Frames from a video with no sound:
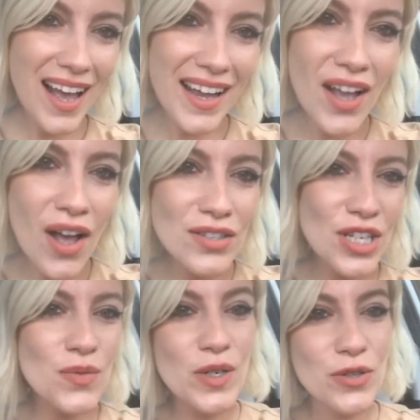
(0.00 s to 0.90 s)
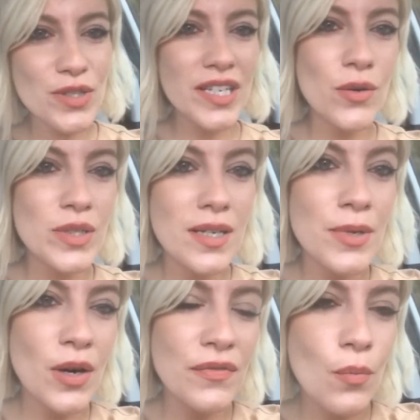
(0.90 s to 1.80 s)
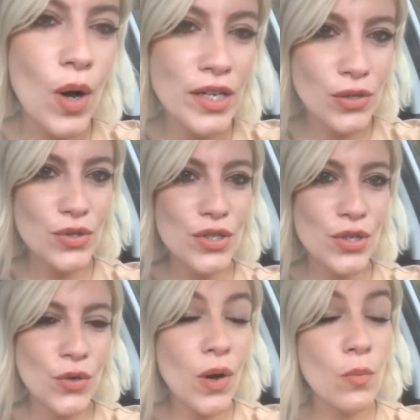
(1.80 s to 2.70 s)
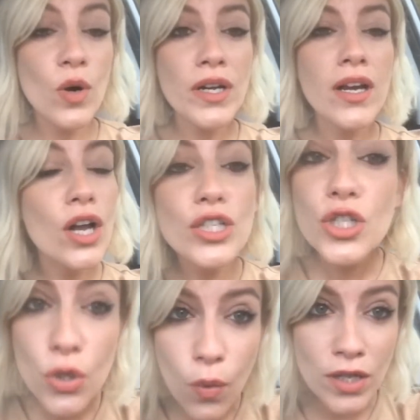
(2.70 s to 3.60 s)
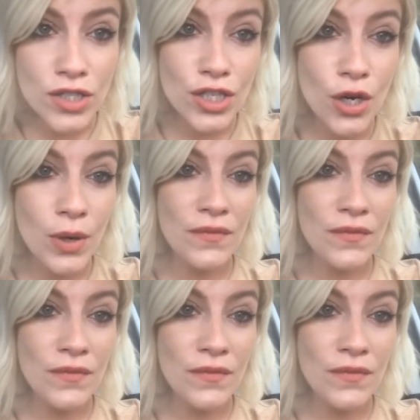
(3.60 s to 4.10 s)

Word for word: Hi, y'all. Jess Winters here with WFMY News 2. I'm working on a two wants to know